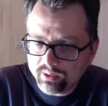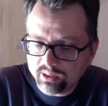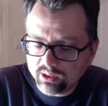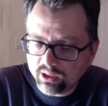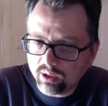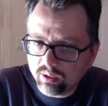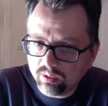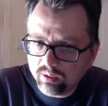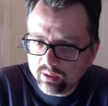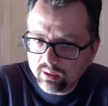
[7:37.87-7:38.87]

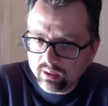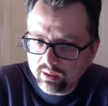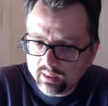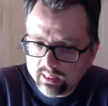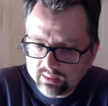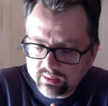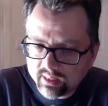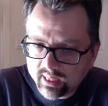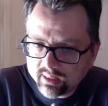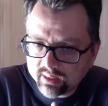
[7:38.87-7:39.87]
It's
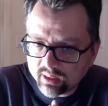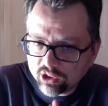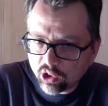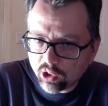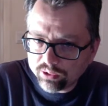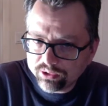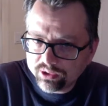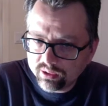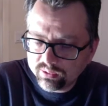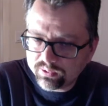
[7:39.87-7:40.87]
like a
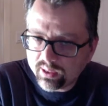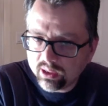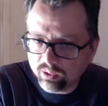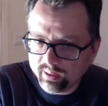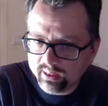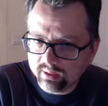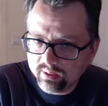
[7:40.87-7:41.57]
cult following.